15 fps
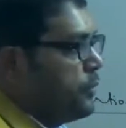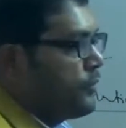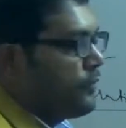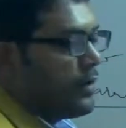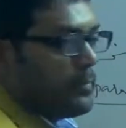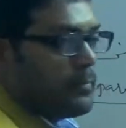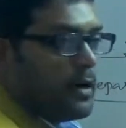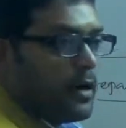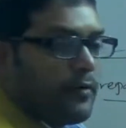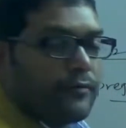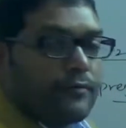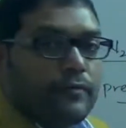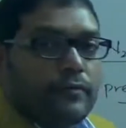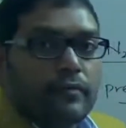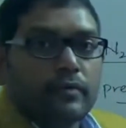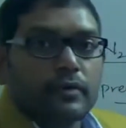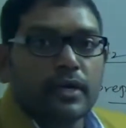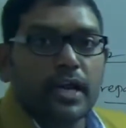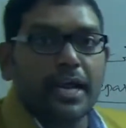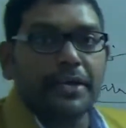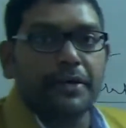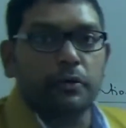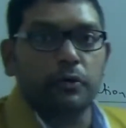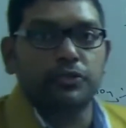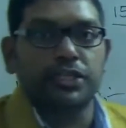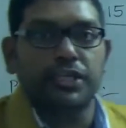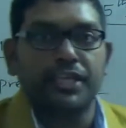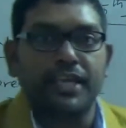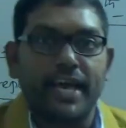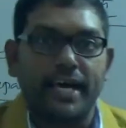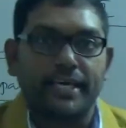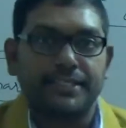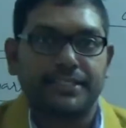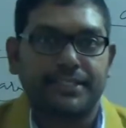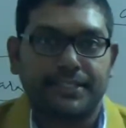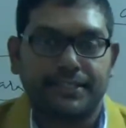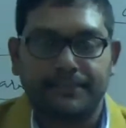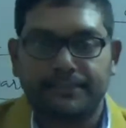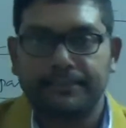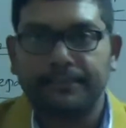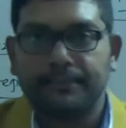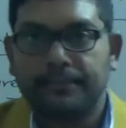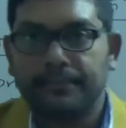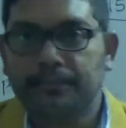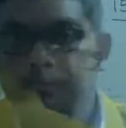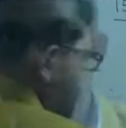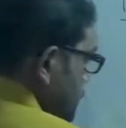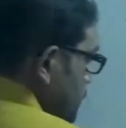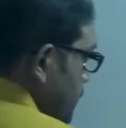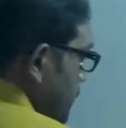form of nitrogen gas. So